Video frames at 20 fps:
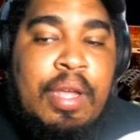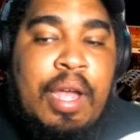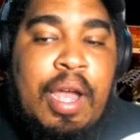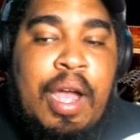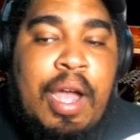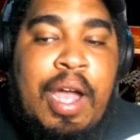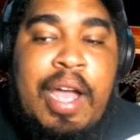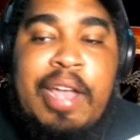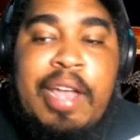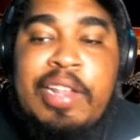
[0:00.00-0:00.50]

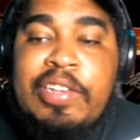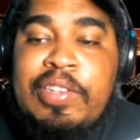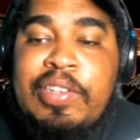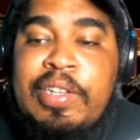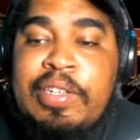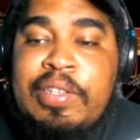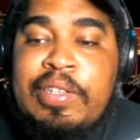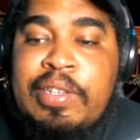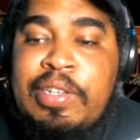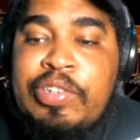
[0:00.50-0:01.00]
All right, let's
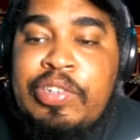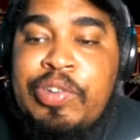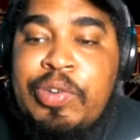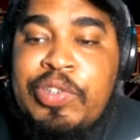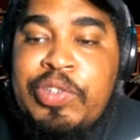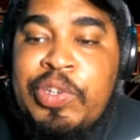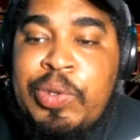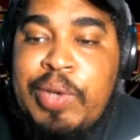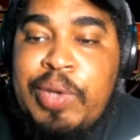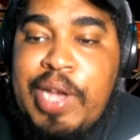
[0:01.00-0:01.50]
let's, let's throw it
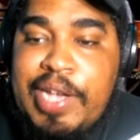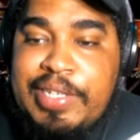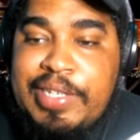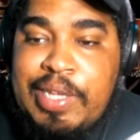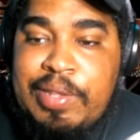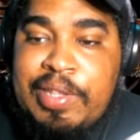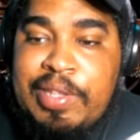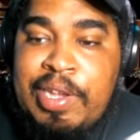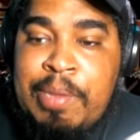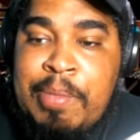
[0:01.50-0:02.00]
to you guys
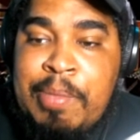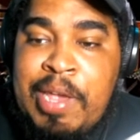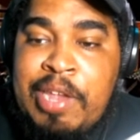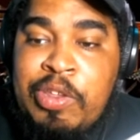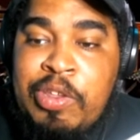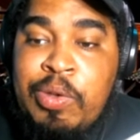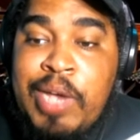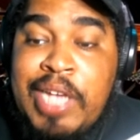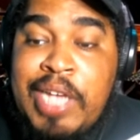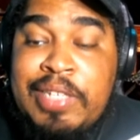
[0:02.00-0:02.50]
out there, man.
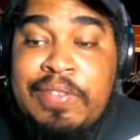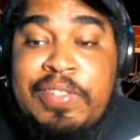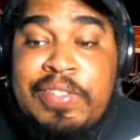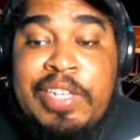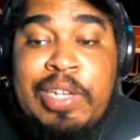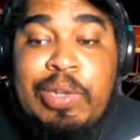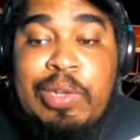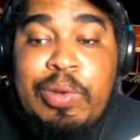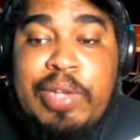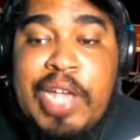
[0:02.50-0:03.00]
You guys have
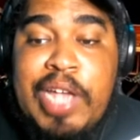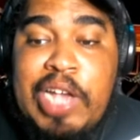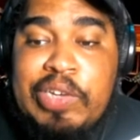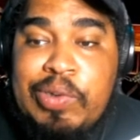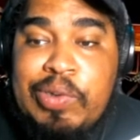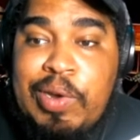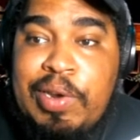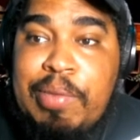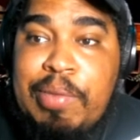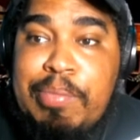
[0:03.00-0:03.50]
seen Lou Castro
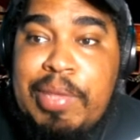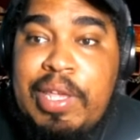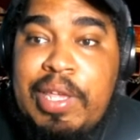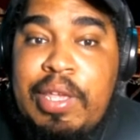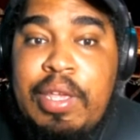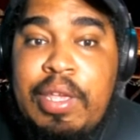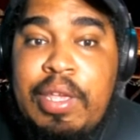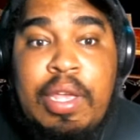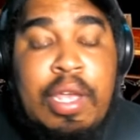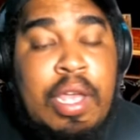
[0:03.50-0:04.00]
on the beat.
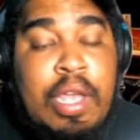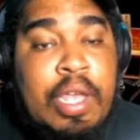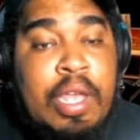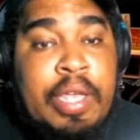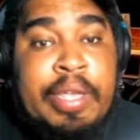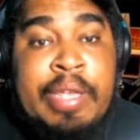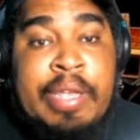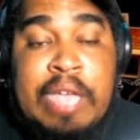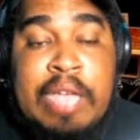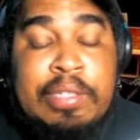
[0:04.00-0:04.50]

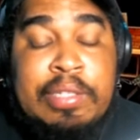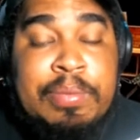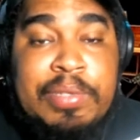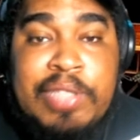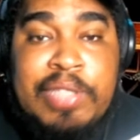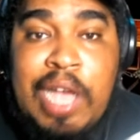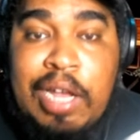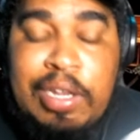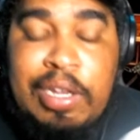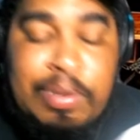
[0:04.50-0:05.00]
He has some
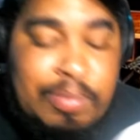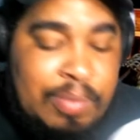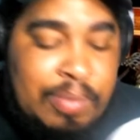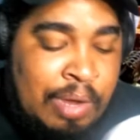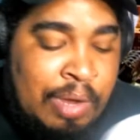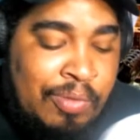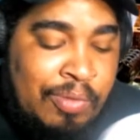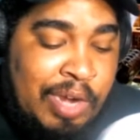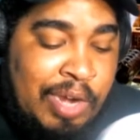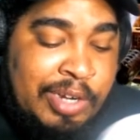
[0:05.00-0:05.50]
solid uh,
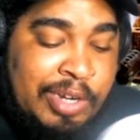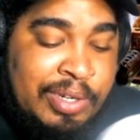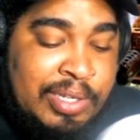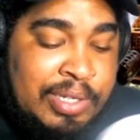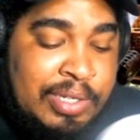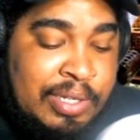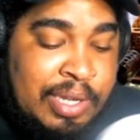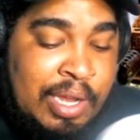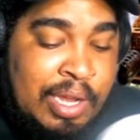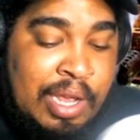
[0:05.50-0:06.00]
records.
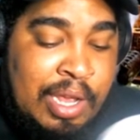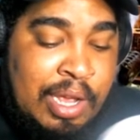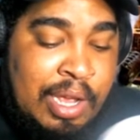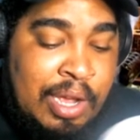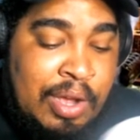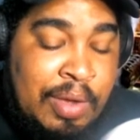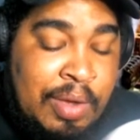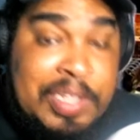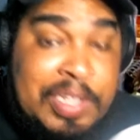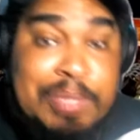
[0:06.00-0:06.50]

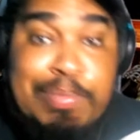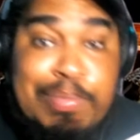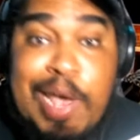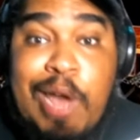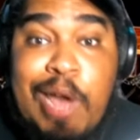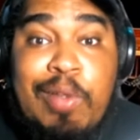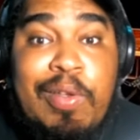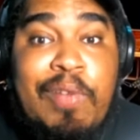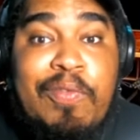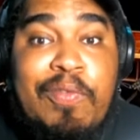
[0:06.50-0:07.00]
Uh, he's
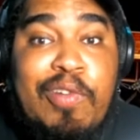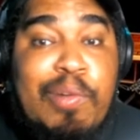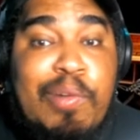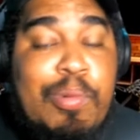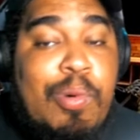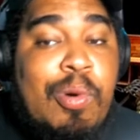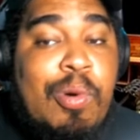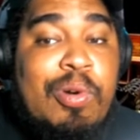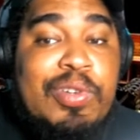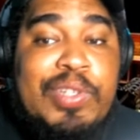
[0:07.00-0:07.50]
battled on Verbal
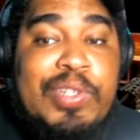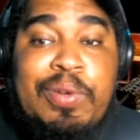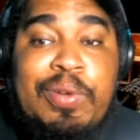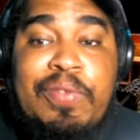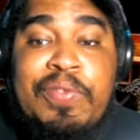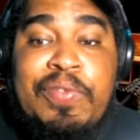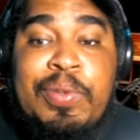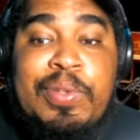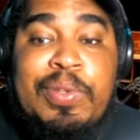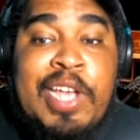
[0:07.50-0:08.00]
Warzone a
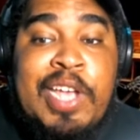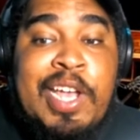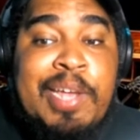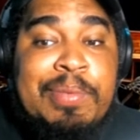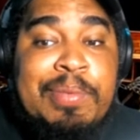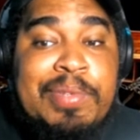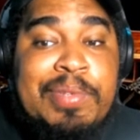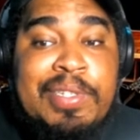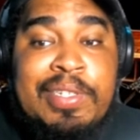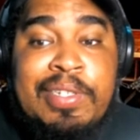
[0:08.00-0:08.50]
few
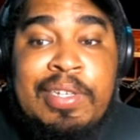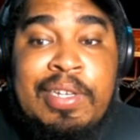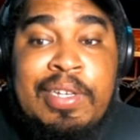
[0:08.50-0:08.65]
times.